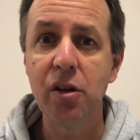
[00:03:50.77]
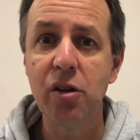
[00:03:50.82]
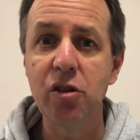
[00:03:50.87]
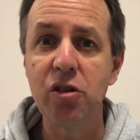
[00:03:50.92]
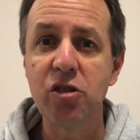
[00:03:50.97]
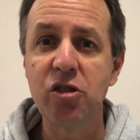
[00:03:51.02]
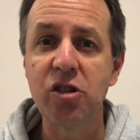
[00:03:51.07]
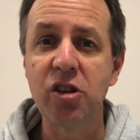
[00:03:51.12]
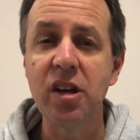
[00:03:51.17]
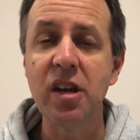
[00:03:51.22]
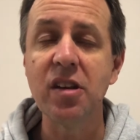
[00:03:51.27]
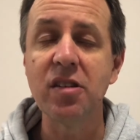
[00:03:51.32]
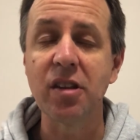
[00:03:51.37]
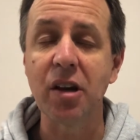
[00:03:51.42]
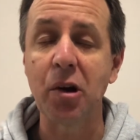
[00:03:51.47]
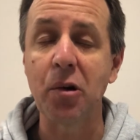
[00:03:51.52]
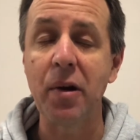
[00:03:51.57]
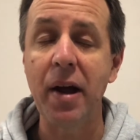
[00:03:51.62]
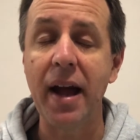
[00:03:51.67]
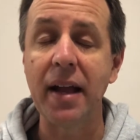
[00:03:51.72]
Sees the
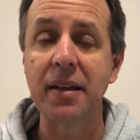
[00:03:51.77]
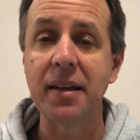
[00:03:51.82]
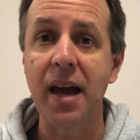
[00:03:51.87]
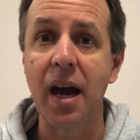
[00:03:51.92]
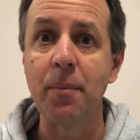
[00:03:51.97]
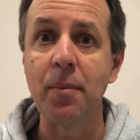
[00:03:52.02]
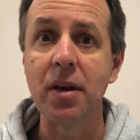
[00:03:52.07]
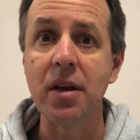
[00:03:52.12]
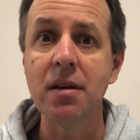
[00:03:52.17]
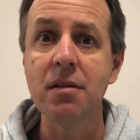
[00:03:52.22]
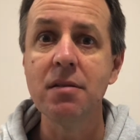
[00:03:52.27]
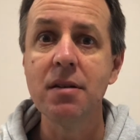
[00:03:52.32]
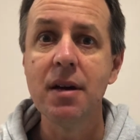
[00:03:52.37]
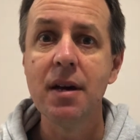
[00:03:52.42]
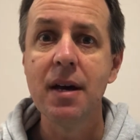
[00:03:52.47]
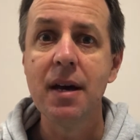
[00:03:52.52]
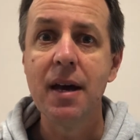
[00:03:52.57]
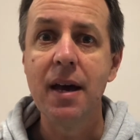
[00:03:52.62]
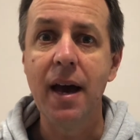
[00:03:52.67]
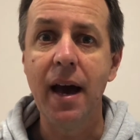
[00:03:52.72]
crowd coming
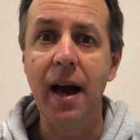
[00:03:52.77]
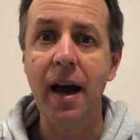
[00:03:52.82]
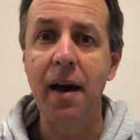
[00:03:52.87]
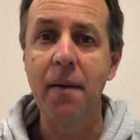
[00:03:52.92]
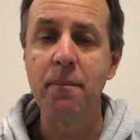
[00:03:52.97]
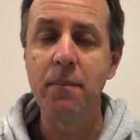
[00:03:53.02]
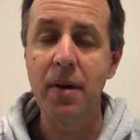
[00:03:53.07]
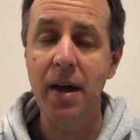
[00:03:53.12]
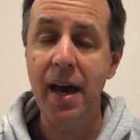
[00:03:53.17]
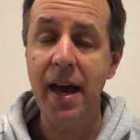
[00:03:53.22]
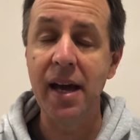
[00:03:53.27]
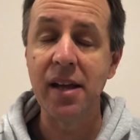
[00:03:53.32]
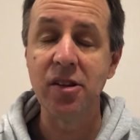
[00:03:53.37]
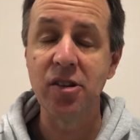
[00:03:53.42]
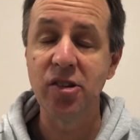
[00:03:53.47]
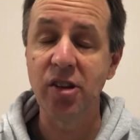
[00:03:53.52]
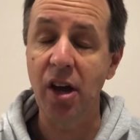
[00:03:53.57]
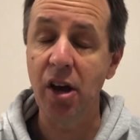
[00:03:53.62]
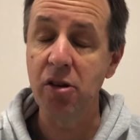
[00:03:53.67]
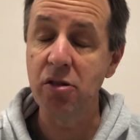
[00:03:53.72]
and
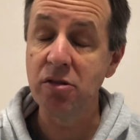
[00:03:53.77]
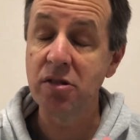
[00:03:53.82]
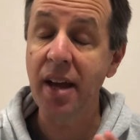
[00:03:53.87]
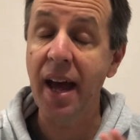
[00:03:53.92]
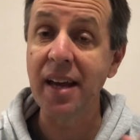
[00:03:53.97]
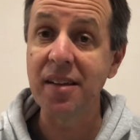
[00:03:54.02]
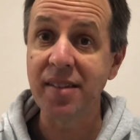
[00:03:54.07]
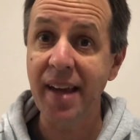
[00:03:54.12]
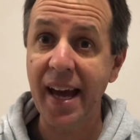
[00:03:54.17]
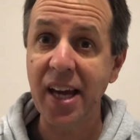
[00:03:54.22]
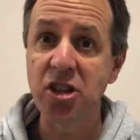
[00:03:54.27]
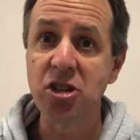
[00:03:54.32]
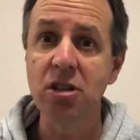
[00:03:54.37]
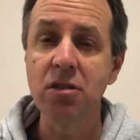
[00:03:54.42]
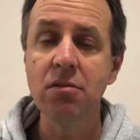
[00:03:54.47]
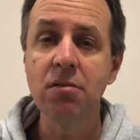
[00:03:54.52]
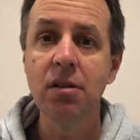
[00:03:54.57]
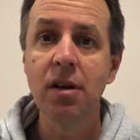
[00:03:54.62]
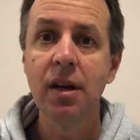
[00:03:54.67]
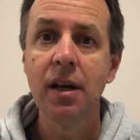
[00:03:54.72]
so takes
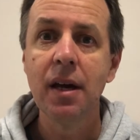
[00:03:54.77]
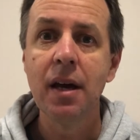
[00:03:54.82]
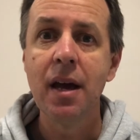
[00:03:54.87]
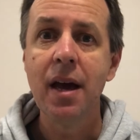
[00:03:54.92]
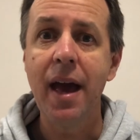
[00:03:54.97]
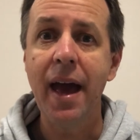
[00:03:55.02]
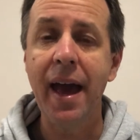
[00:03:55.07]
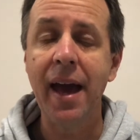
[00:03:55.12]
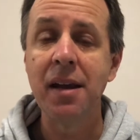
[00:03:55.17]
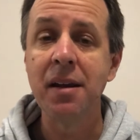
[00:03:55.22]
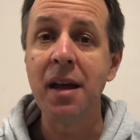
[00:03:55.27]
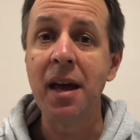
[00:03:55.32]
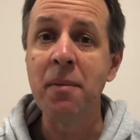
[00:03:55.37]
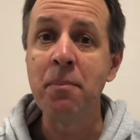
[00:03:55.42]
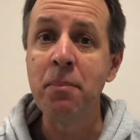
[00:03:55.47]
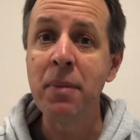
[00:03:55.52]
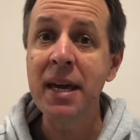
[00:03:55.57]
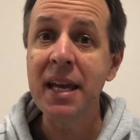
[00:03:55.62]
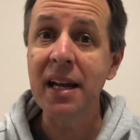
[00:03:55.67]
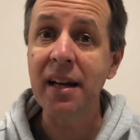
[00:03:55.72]
action and
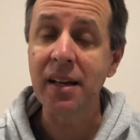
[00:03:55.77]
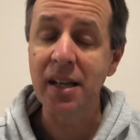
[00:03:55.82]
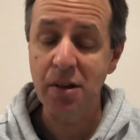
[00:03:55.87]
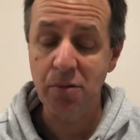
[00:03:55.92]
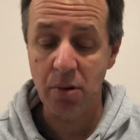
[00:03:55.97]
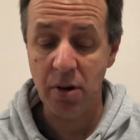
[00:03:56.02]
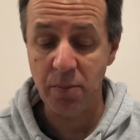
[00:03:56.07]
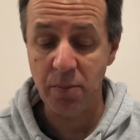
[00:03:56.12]
immediately